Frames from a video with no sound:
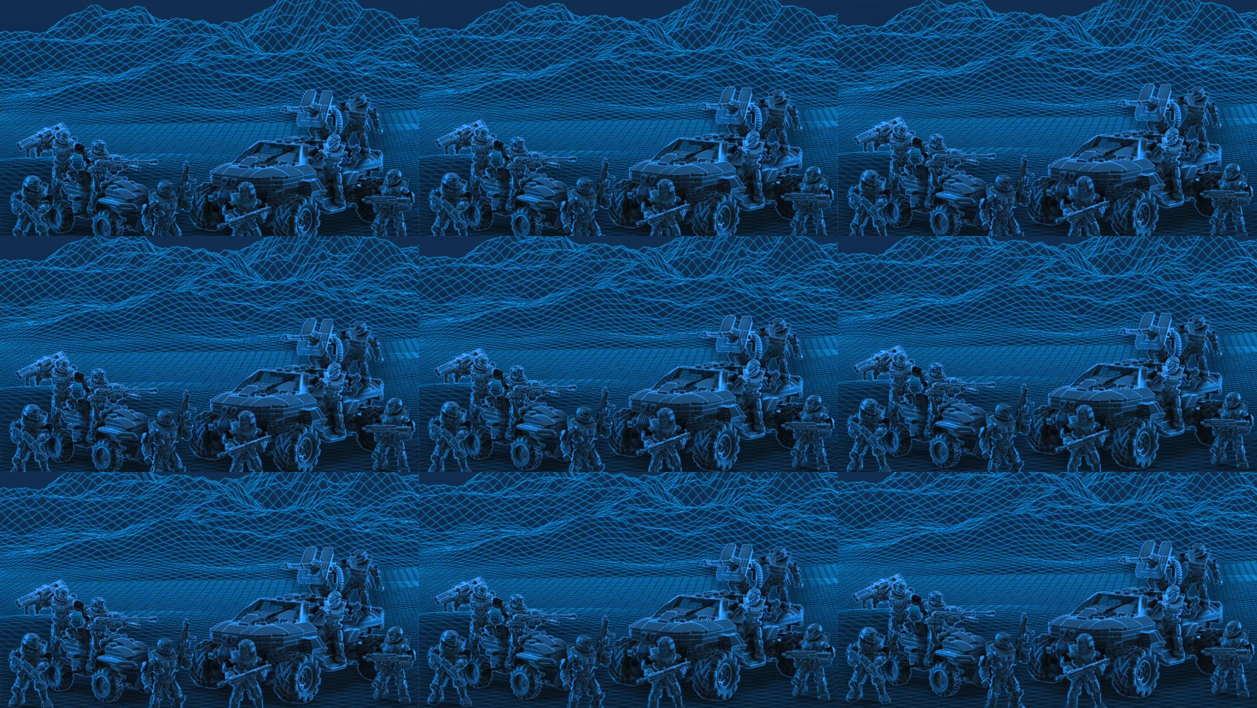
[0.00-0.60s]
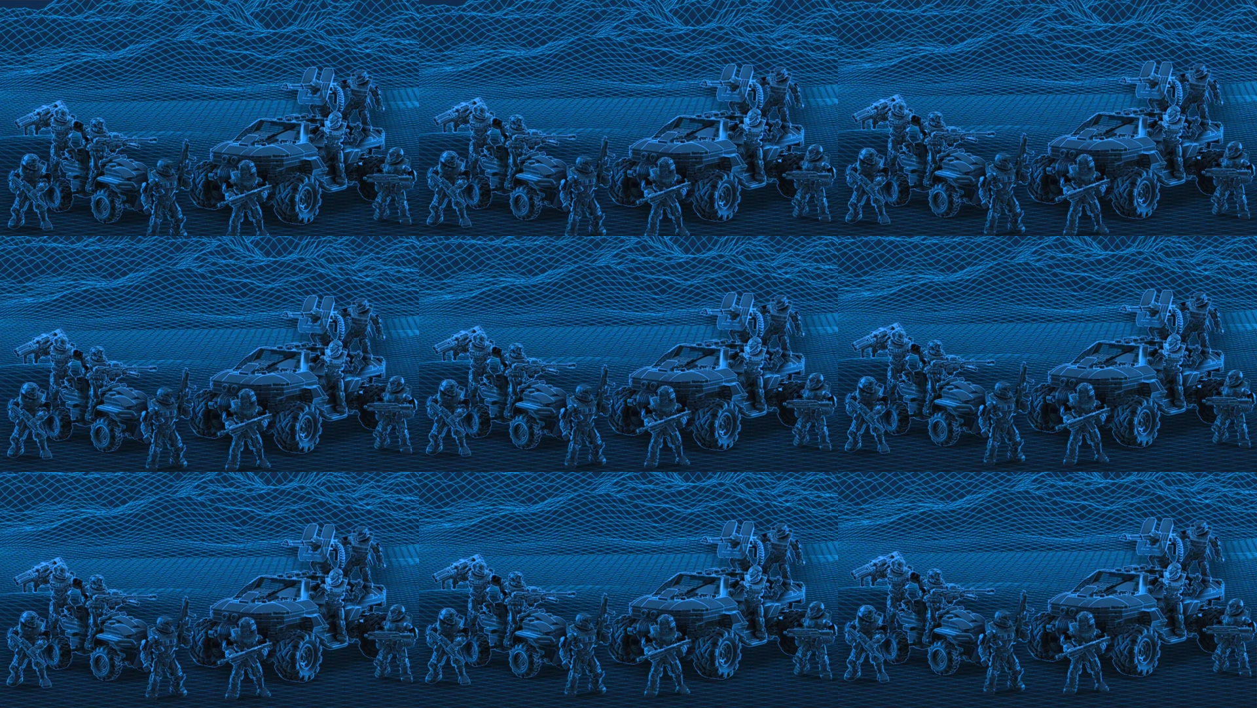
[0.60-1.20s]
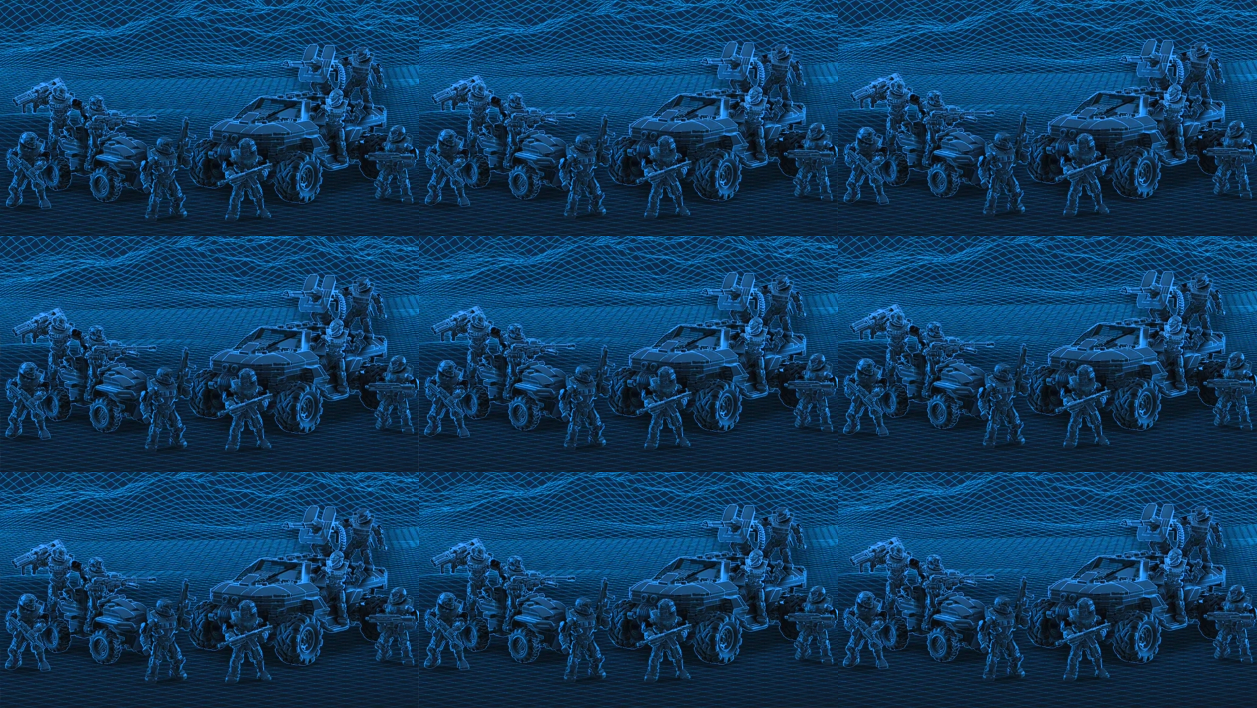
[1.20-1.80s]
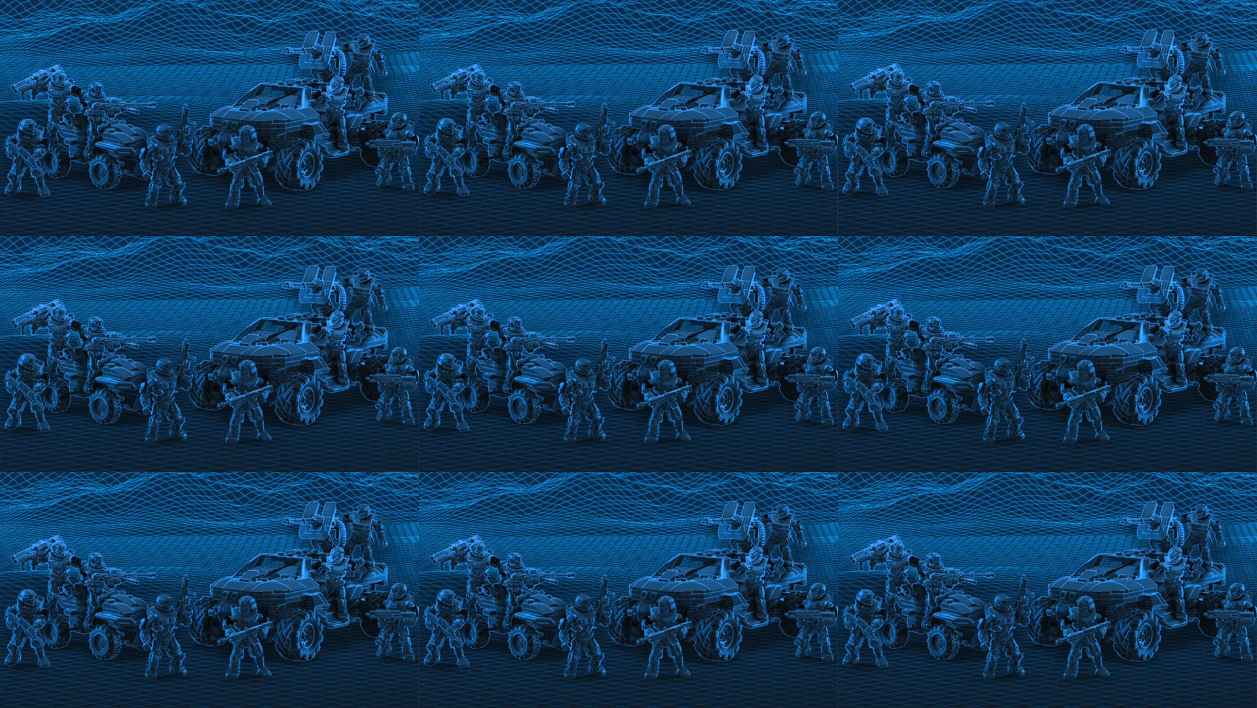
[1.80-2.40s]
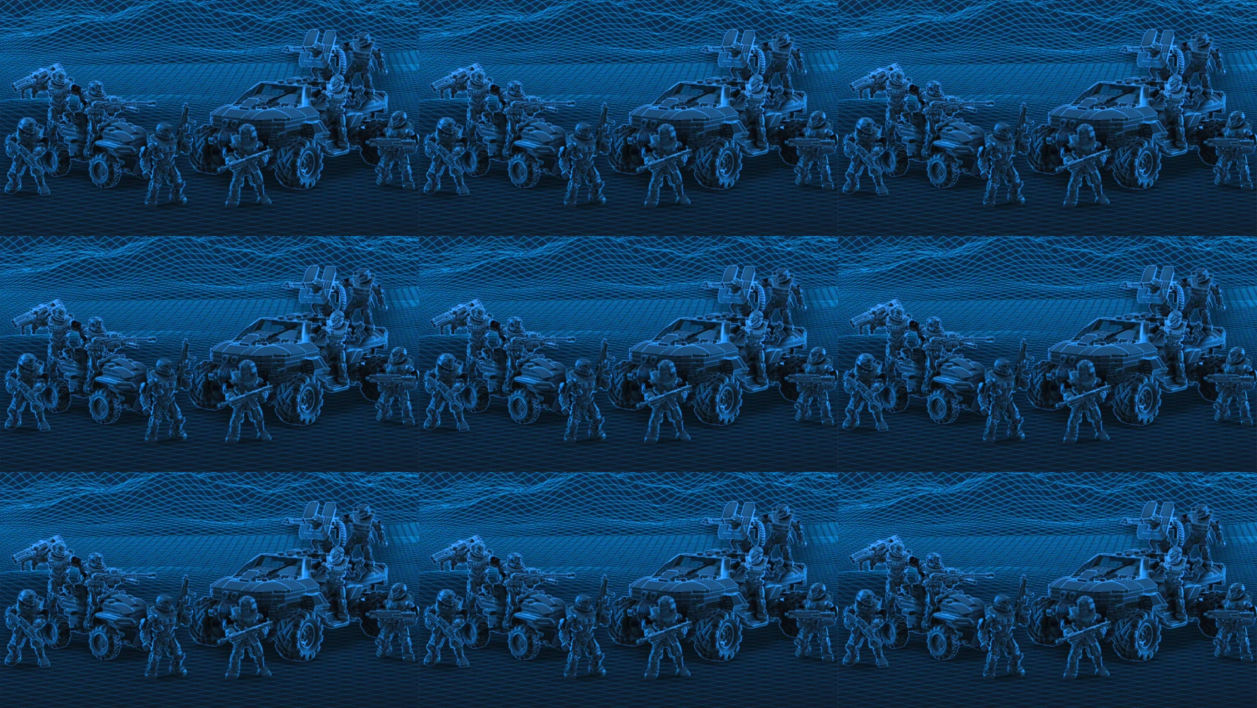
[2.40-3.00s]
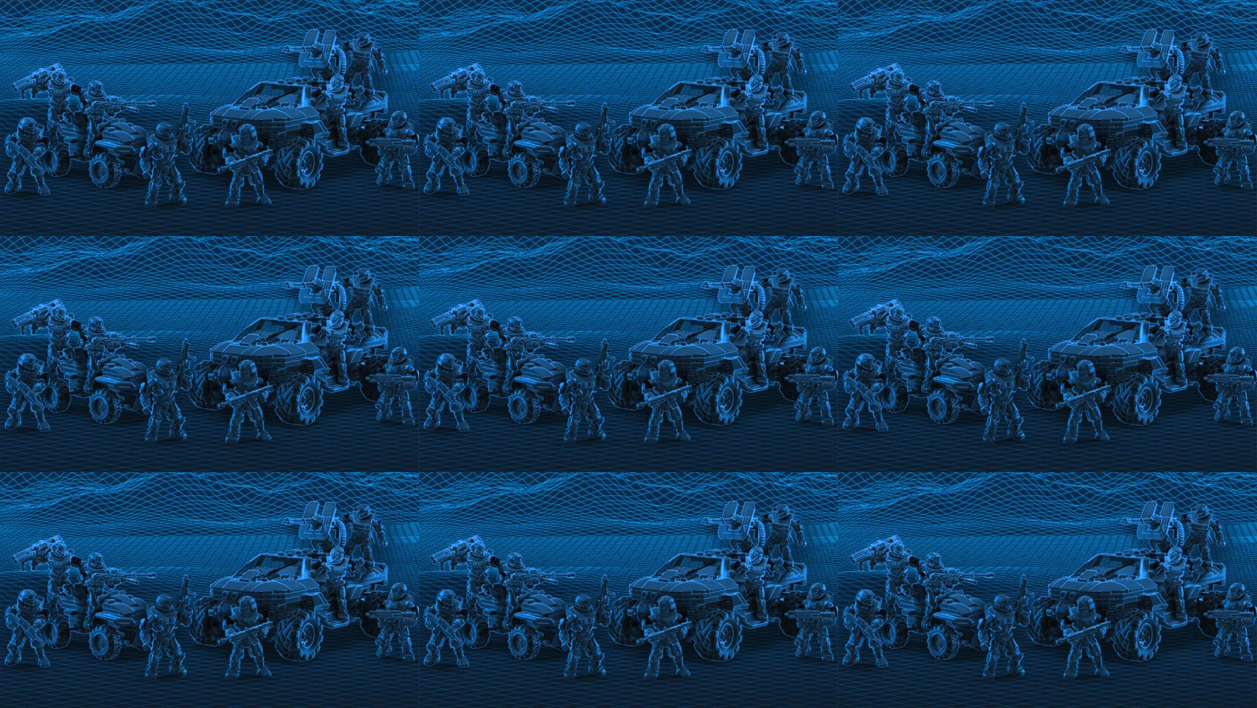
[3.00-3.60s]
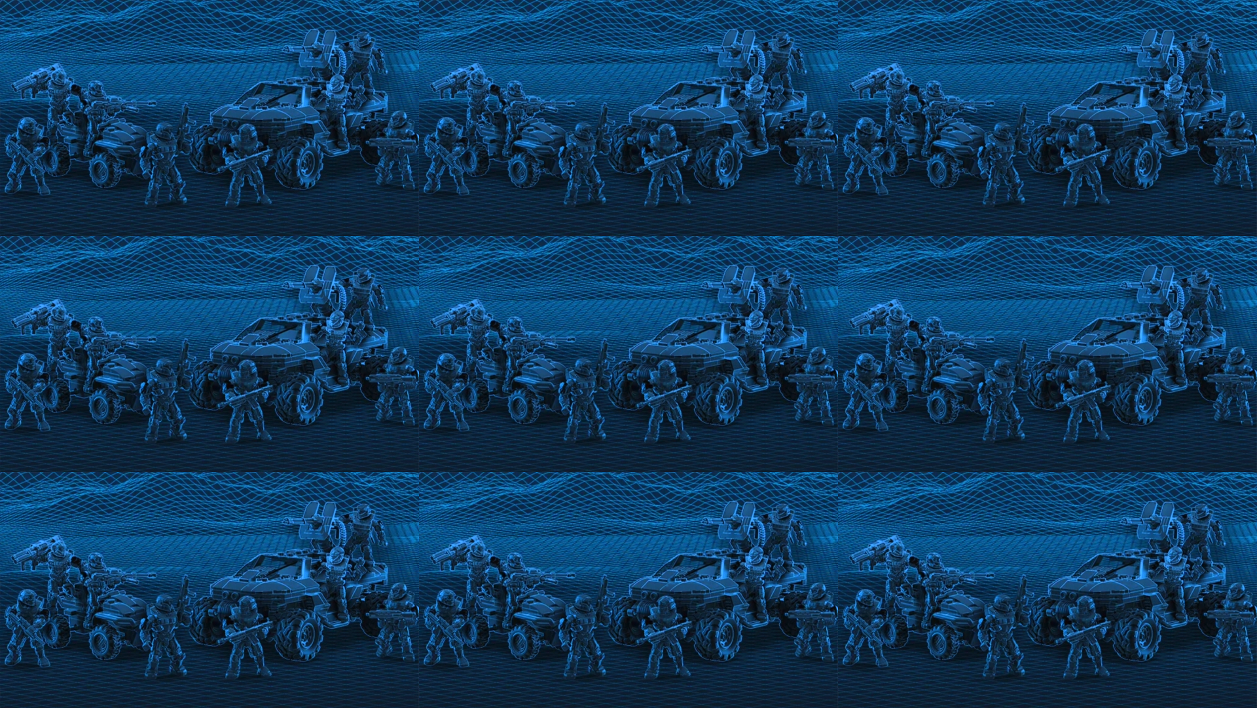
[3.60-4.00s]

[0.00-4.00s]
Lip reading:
No face is visible, so there are no lips to read.